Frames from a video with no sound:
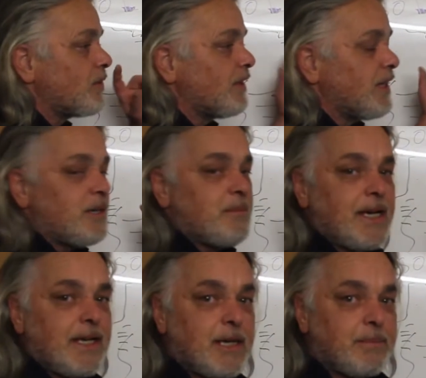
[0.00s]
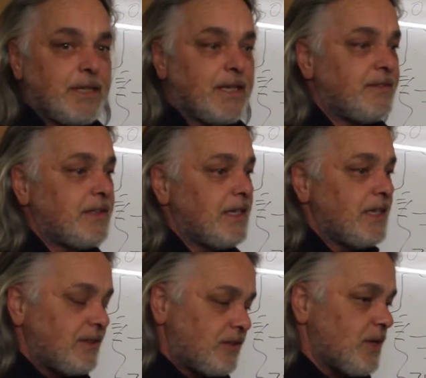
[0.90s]
the Laramide Uplift.
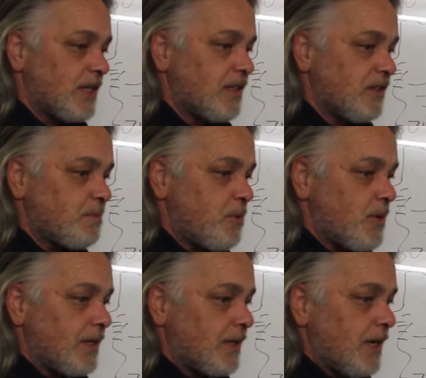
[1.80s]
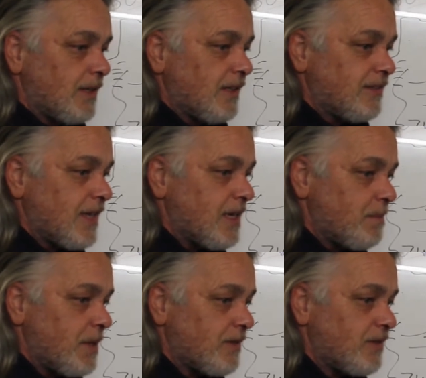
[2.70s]
And so at this point, let's get a
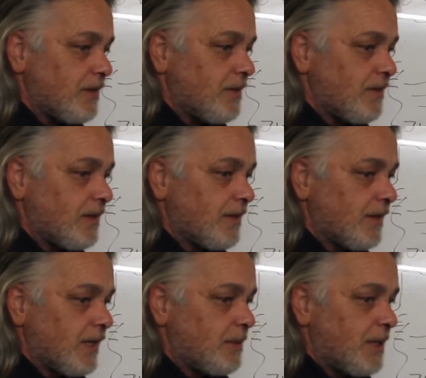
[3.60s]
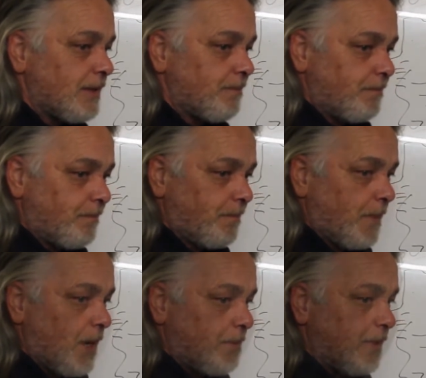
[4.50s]
picture of the Laramide
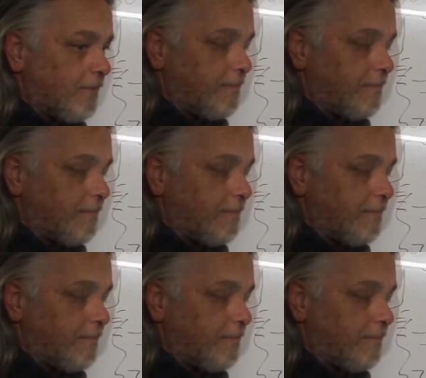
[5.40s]
Uplift.